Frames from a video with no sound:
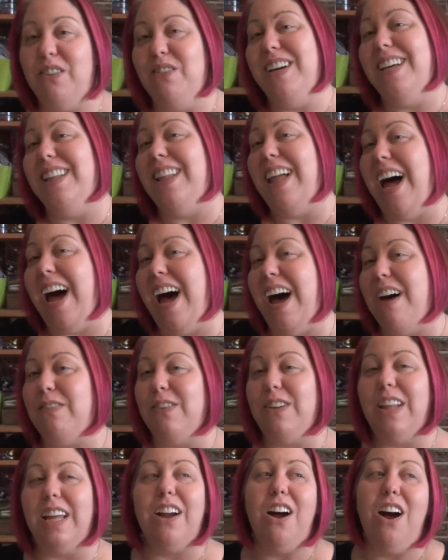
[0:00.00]
and we laugh.
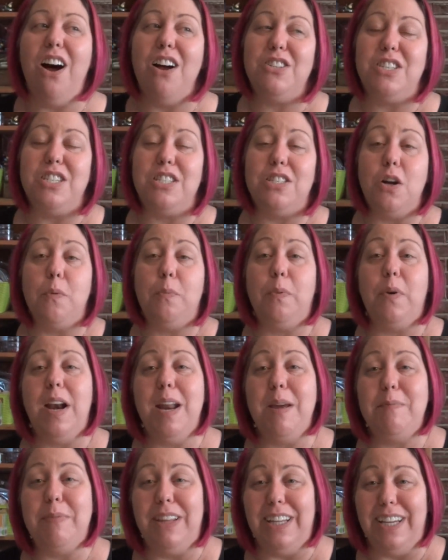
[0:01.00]
We're like, oh, she's so
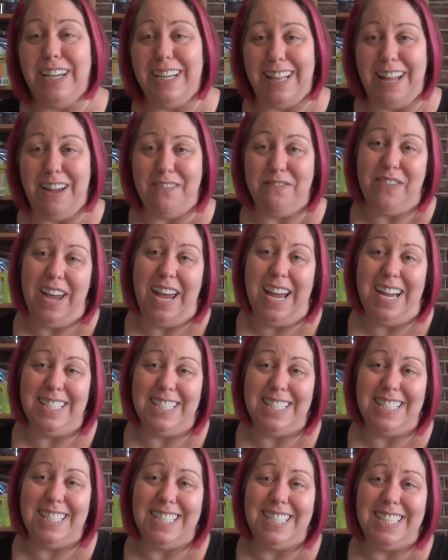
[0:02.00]
pretty, but look at that
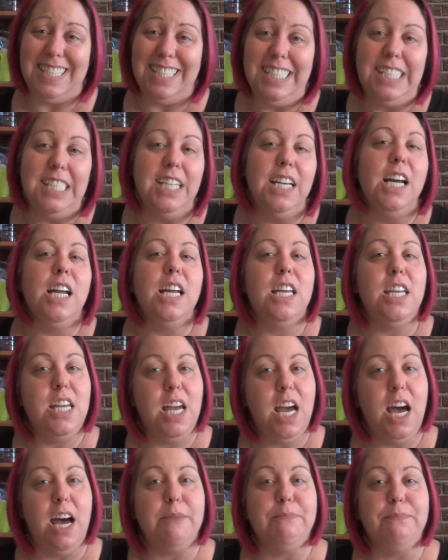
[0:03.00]
face.
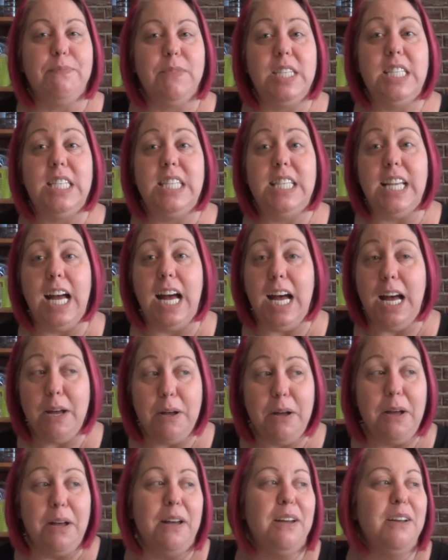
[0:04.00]
Yeah,
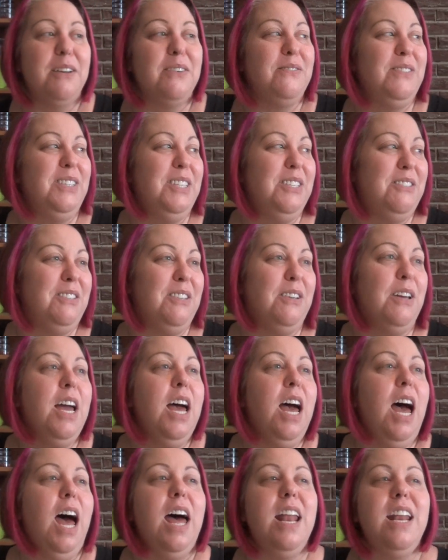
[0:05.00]
some YouTube.
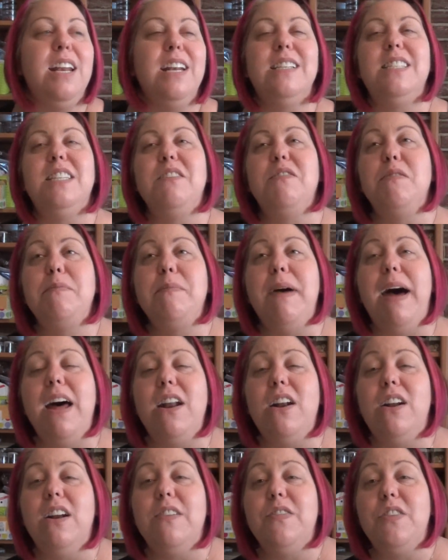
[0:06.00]
And it doesn't even
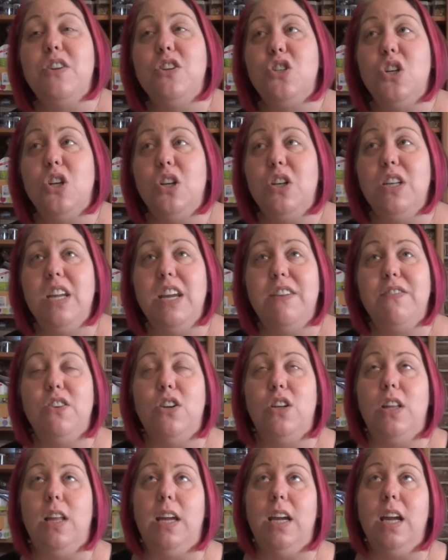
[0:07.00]
matter if
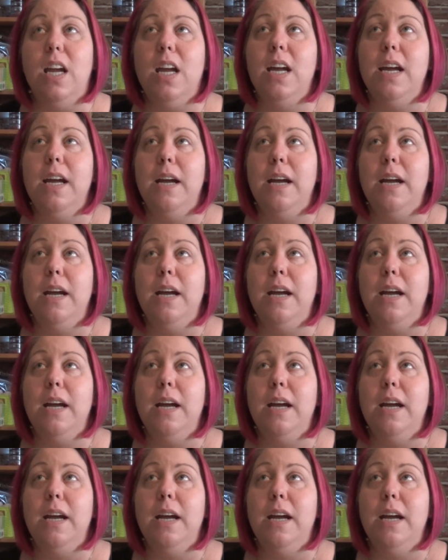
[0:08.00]
they're like